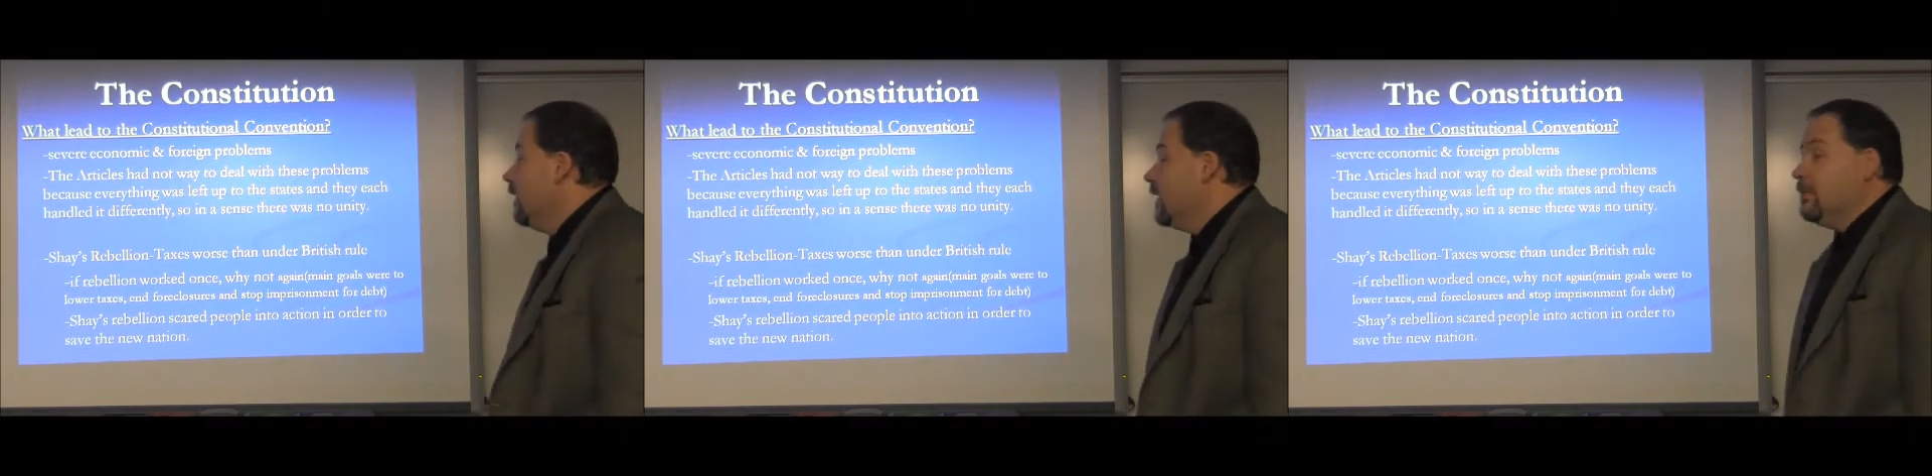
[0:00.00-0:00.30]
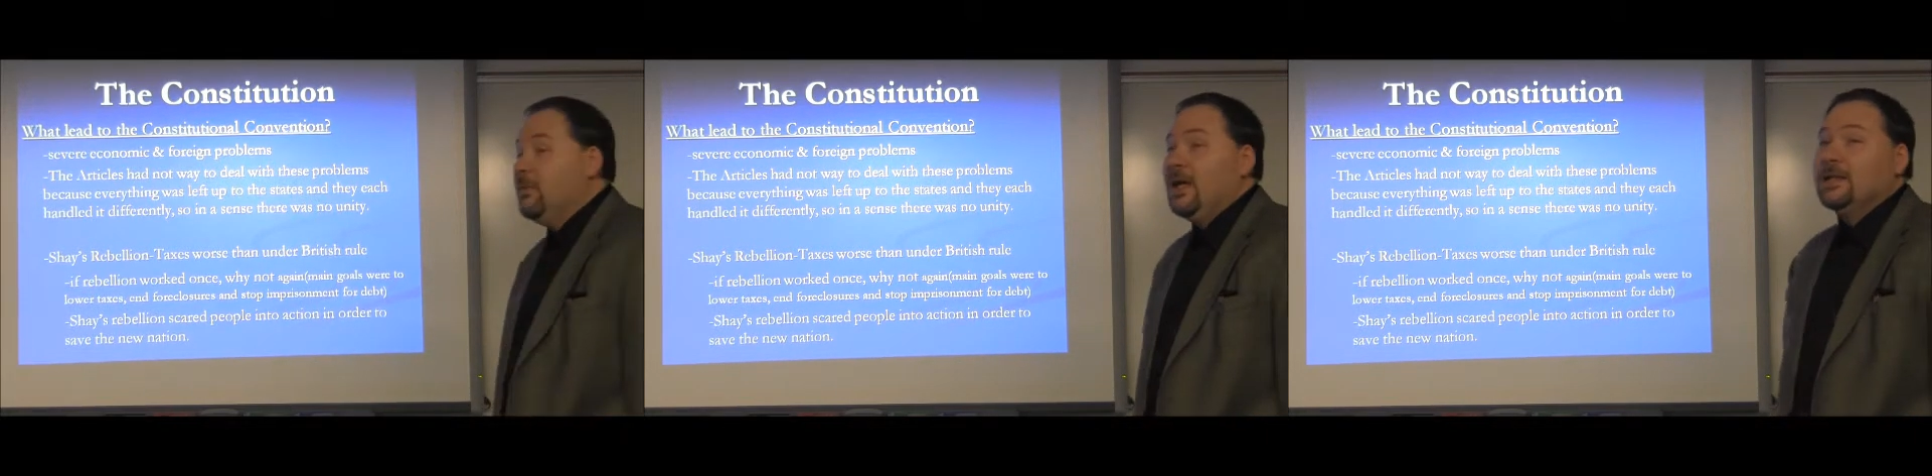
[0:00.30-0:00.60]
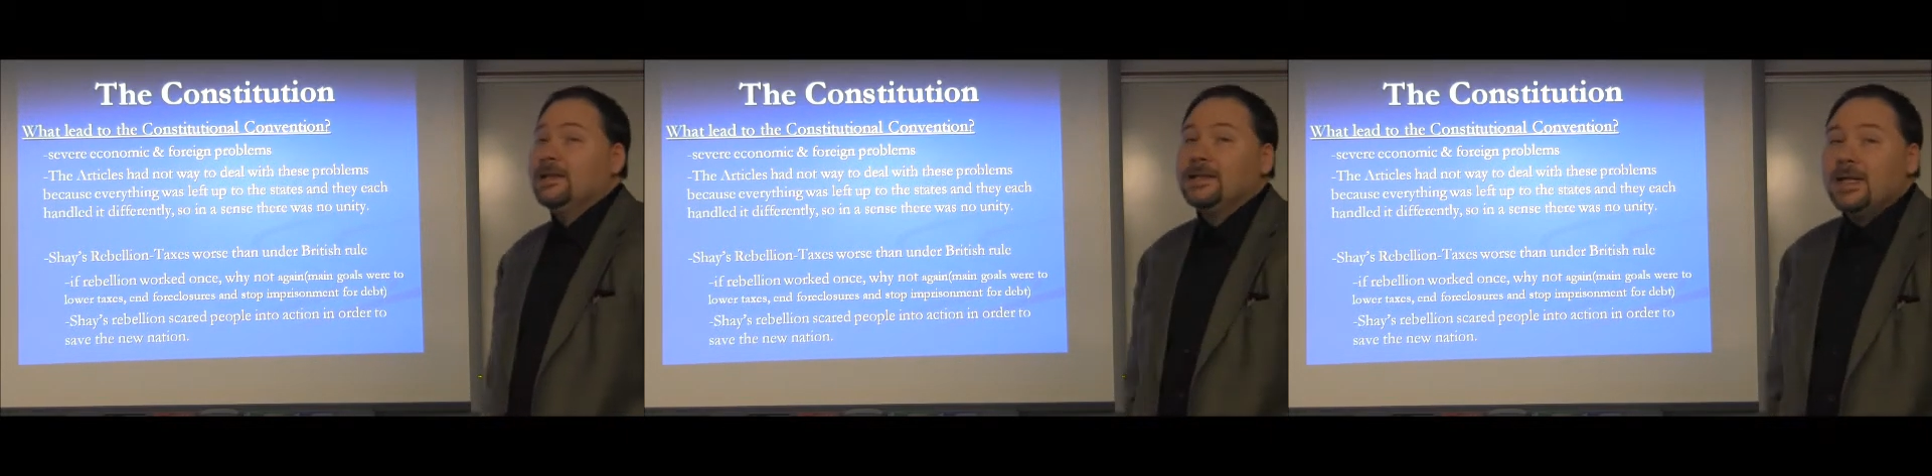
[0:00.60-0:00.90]
This
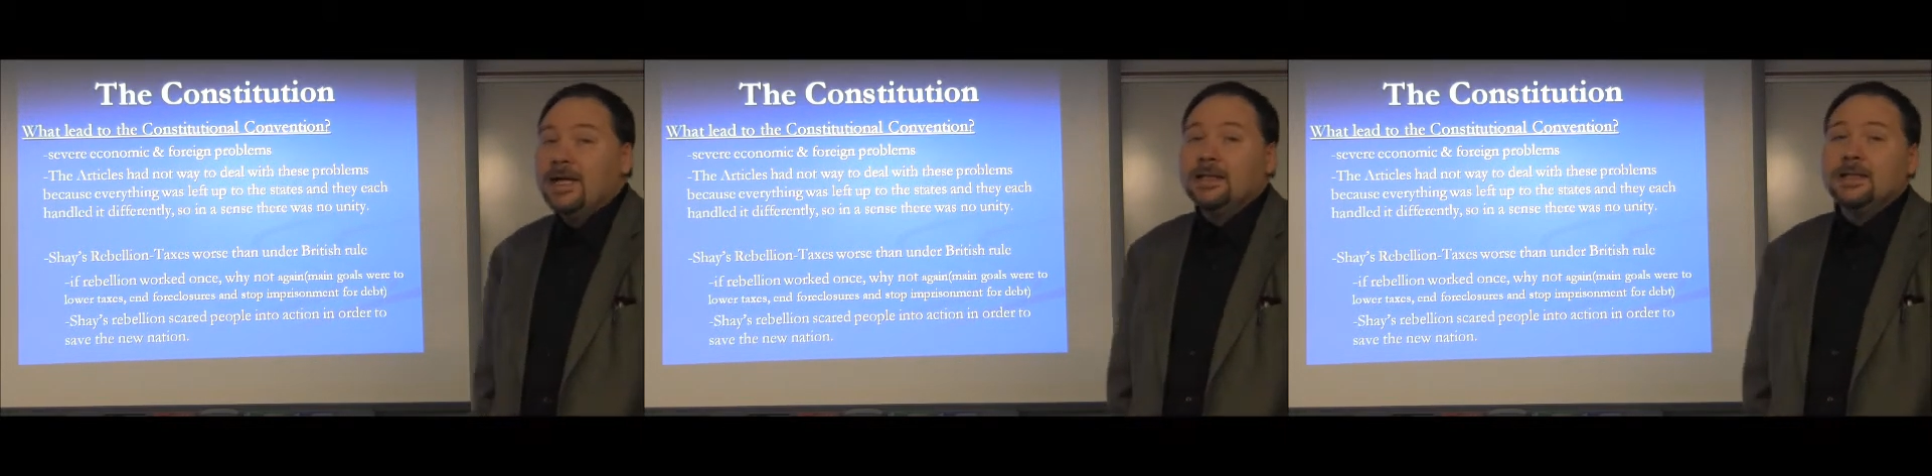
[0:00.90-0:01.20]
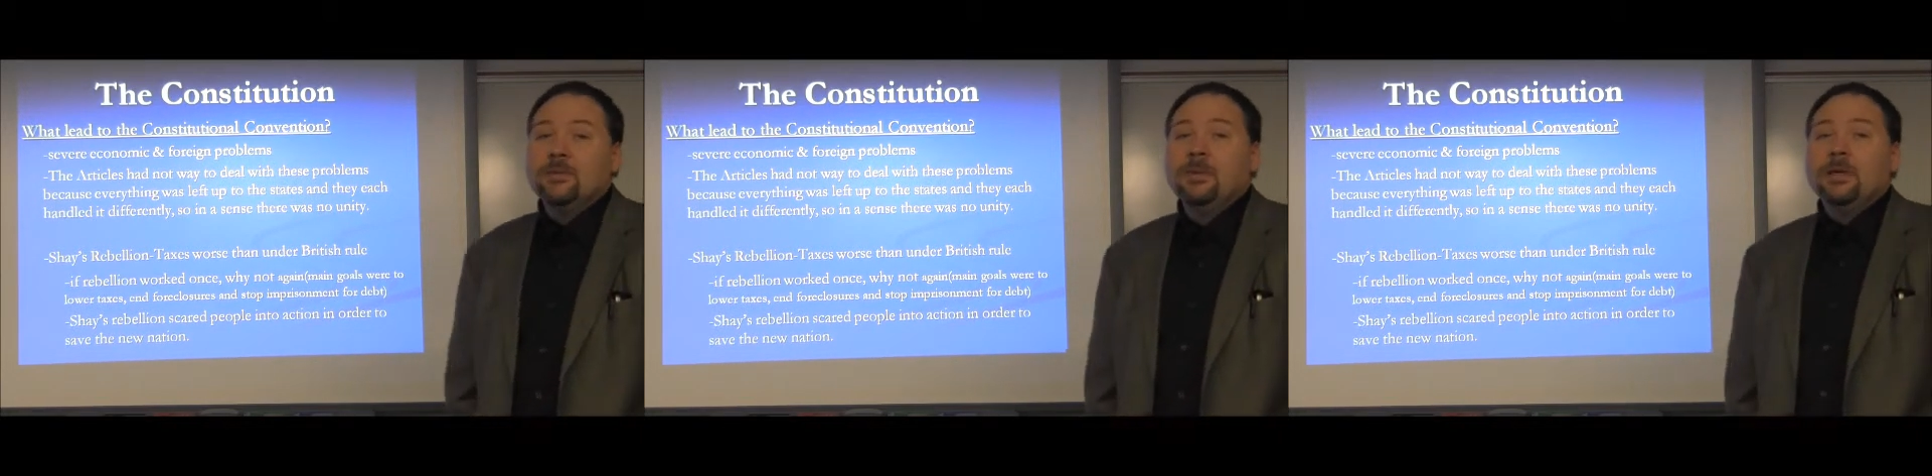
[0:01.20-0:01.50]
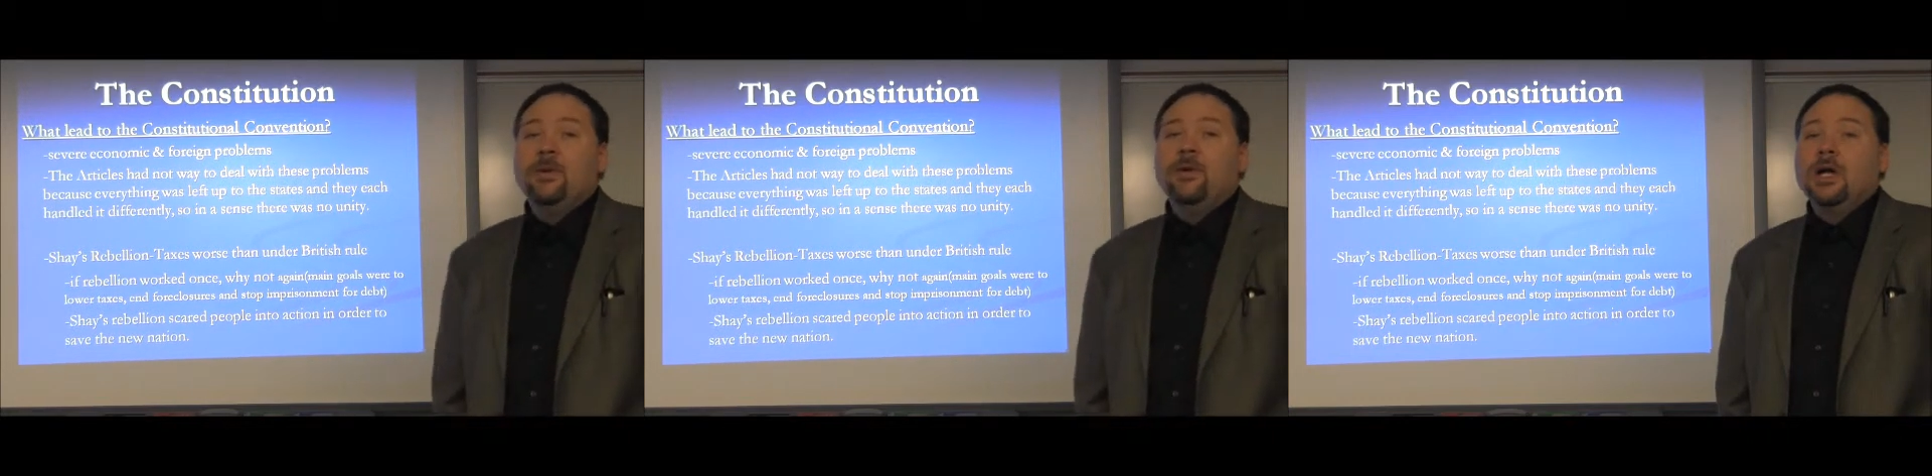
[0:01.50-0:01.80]
basically said to
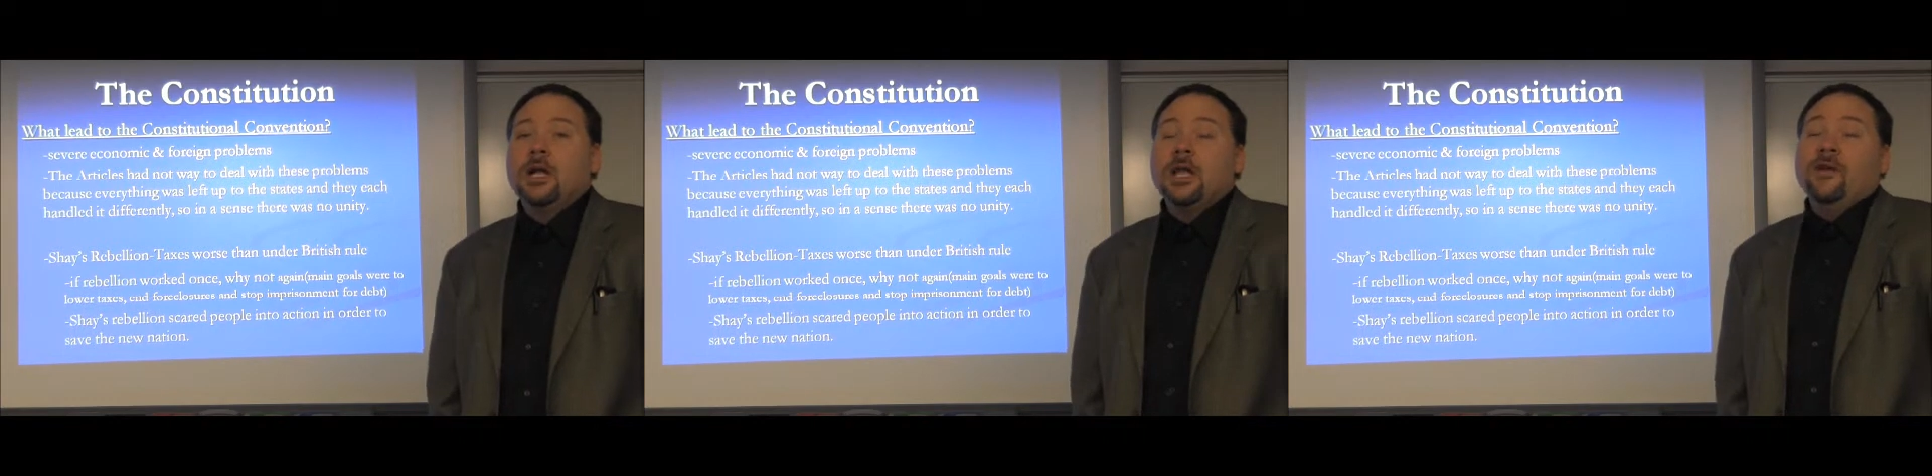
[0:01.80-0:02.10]
people,